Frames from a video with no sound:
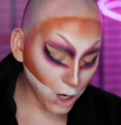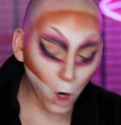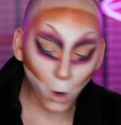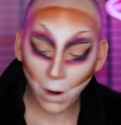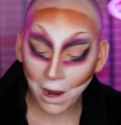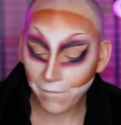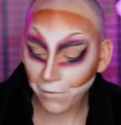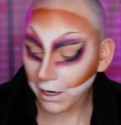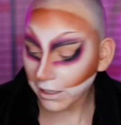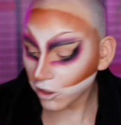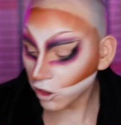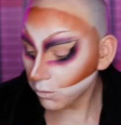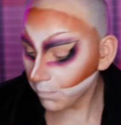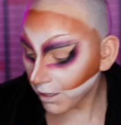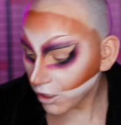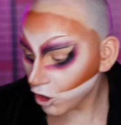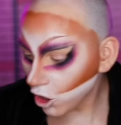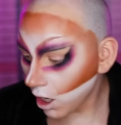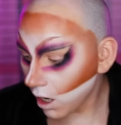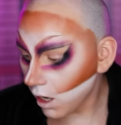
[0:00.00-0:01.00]
Oh, I forgot to do
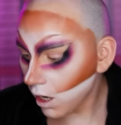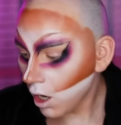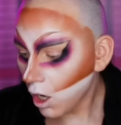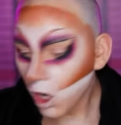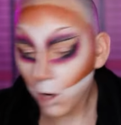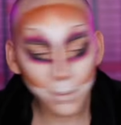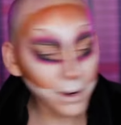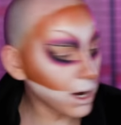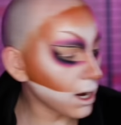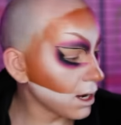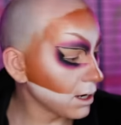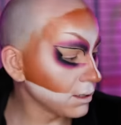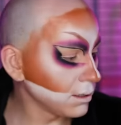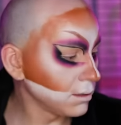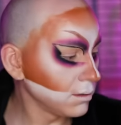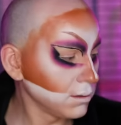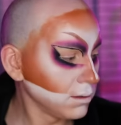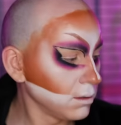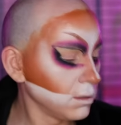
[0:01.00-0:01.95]
my jaw. Oh my God.